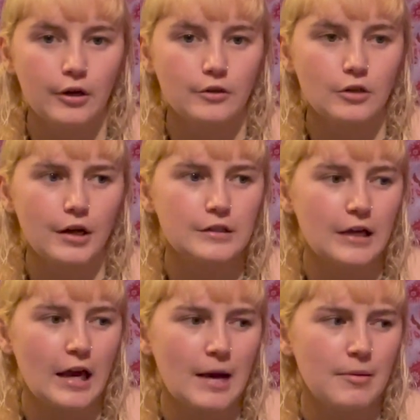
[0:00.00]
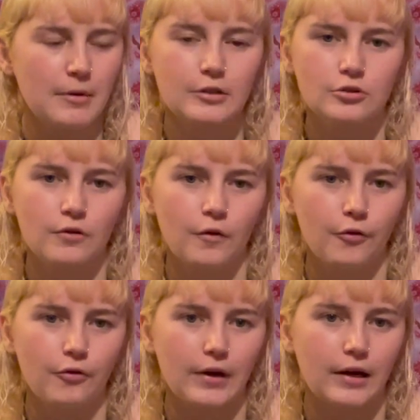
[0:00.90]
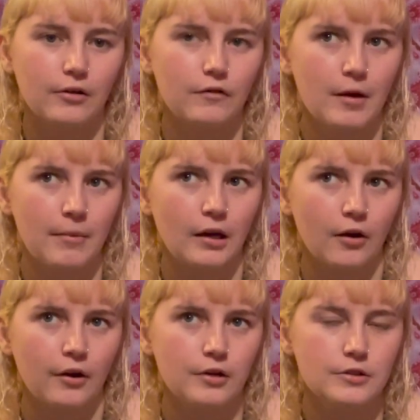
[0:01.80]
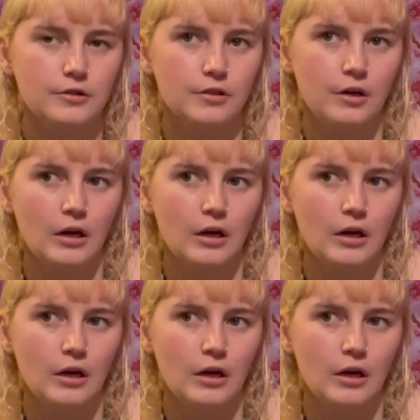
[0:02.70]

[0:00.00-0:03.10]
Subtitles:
So I'd say I'm a mixture of all three, if I'm being honest.